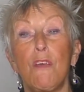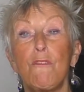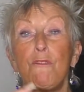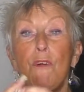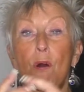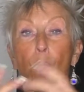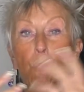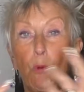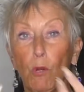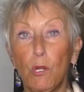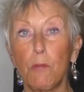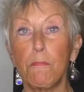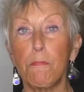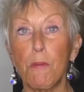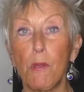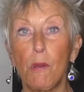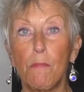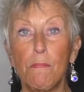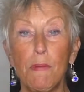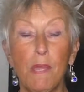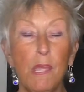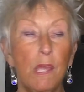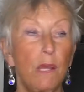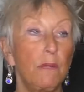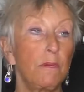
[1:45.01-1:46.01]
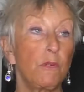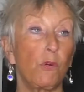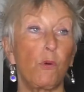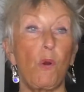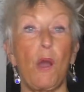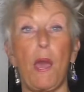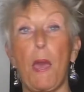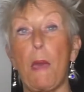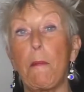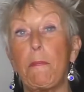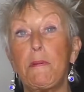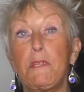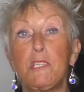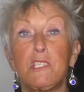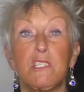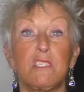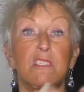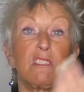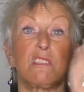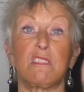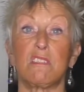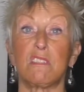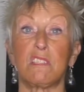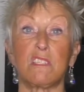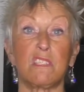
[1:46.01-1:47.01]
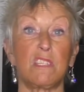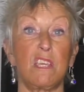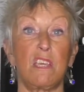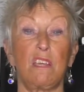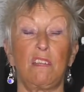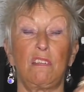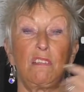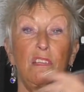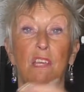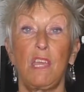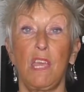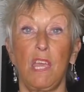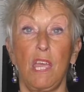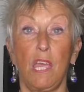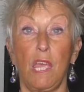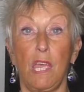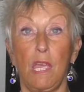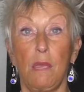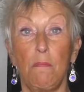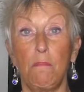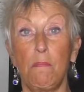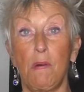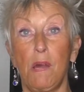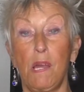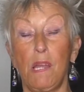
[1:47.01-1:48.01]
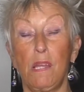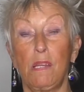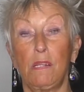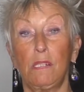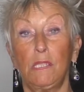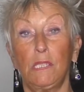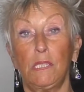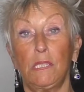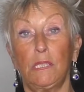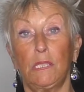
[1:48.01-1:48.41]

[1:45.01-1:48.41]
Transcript: if I want to be on my own, I'm quite happy just to sit in my